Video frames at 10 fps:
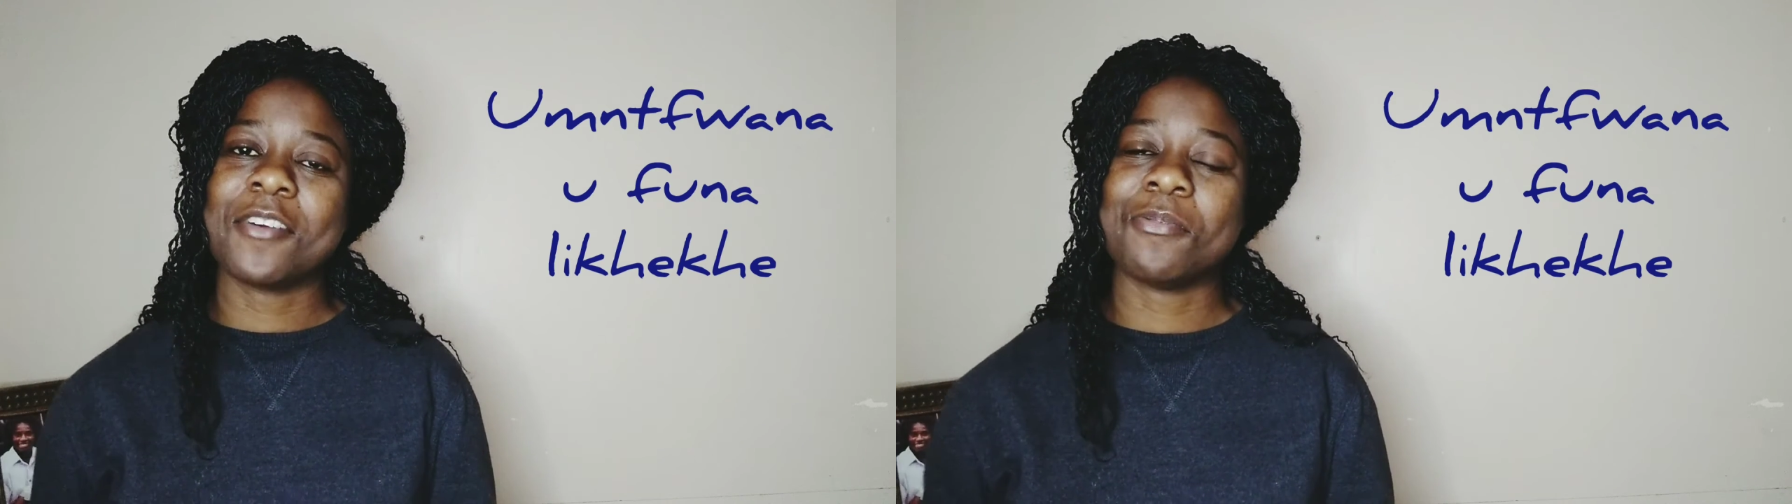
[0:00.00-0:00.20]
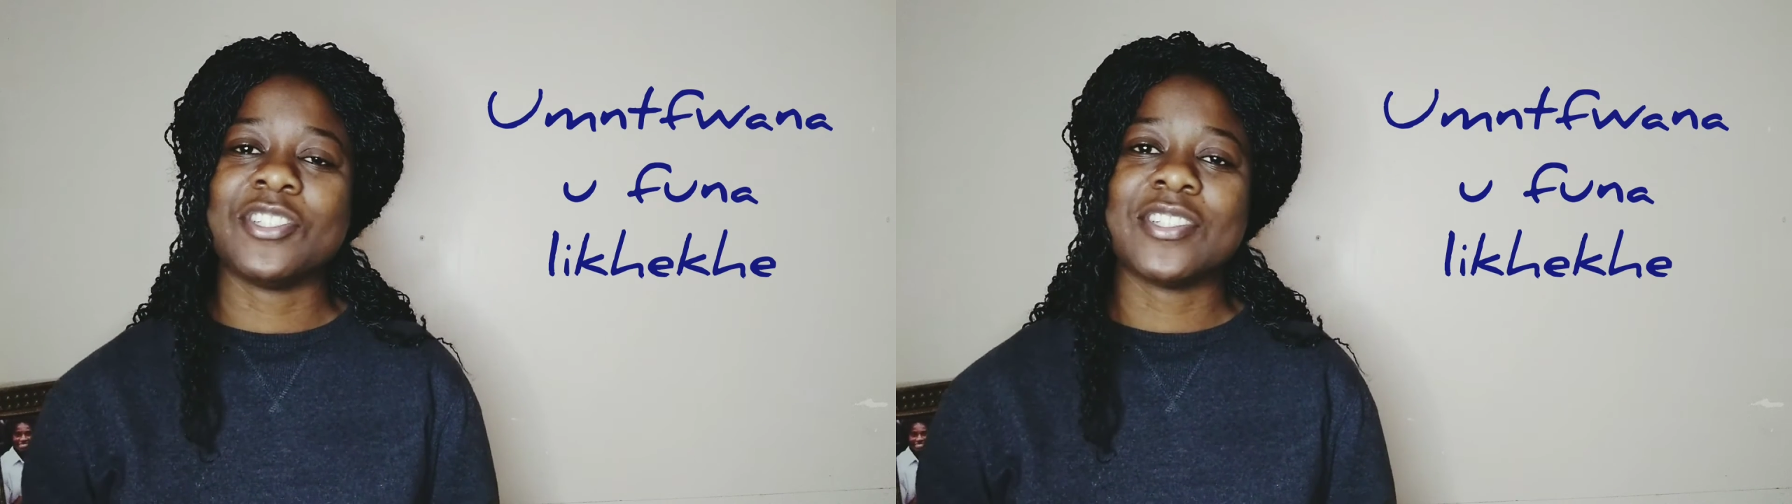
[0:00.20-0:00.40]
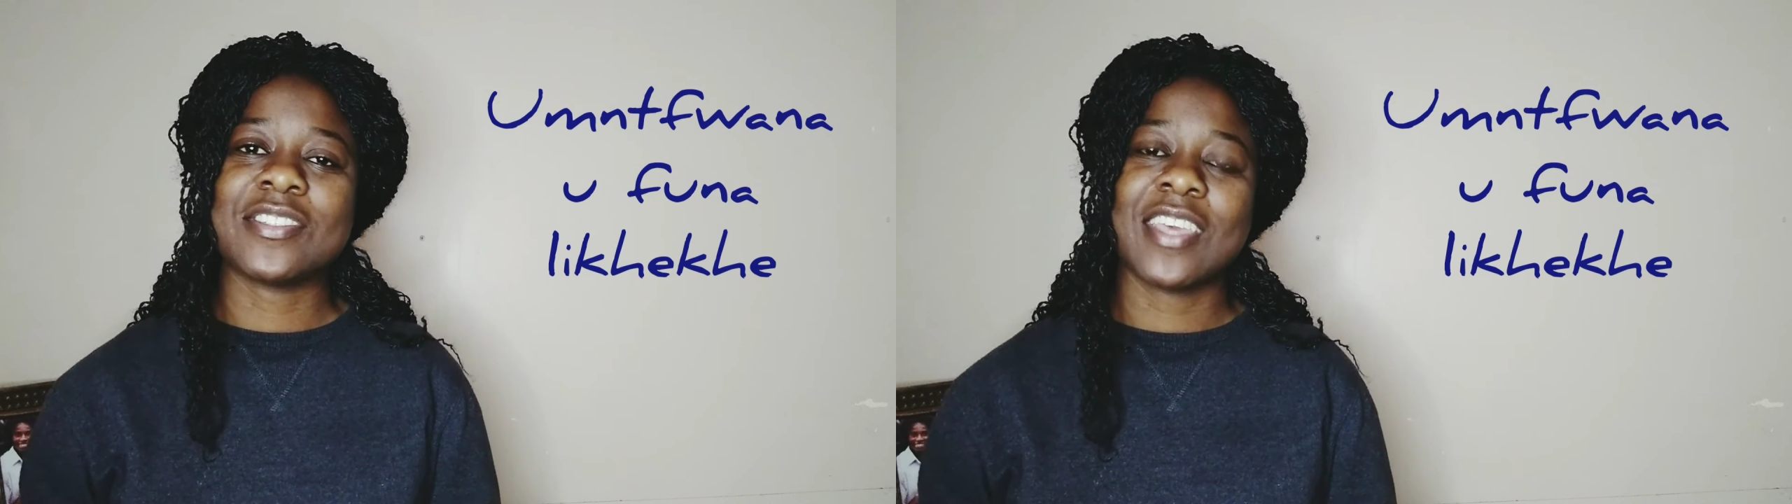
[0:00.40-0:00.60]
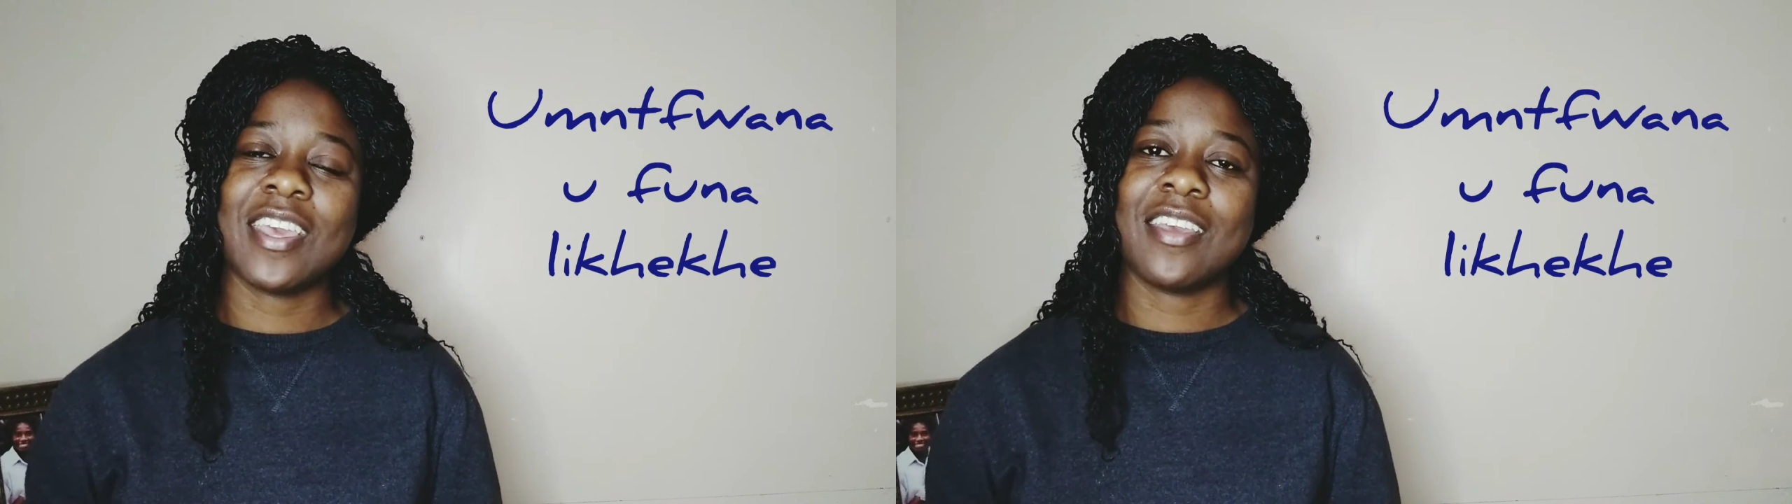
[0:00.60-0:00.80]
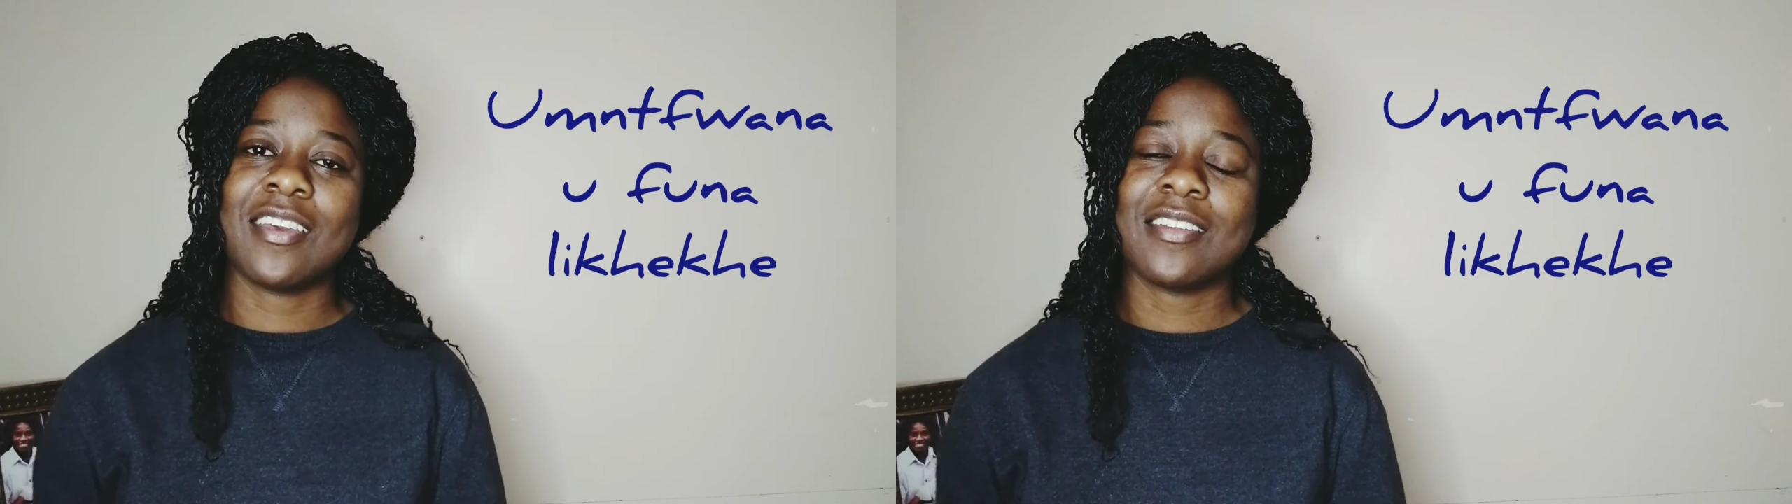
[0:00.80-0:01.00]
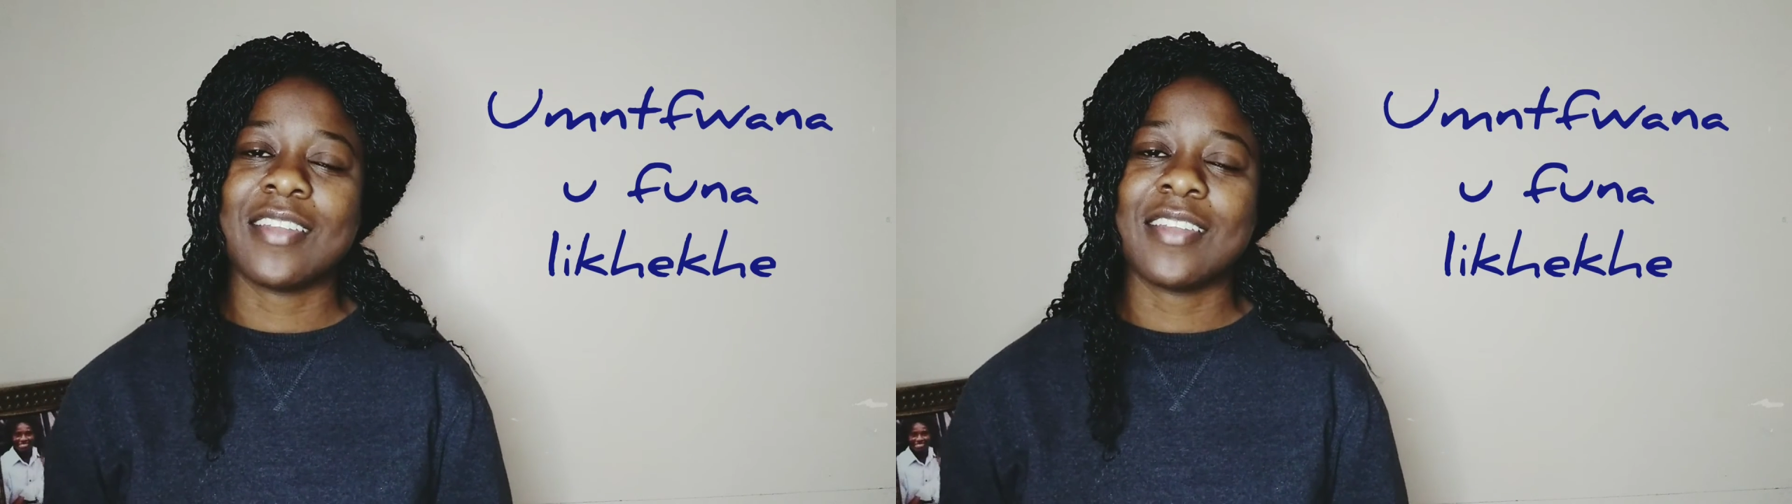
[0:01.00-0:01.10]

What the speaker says: which is cake.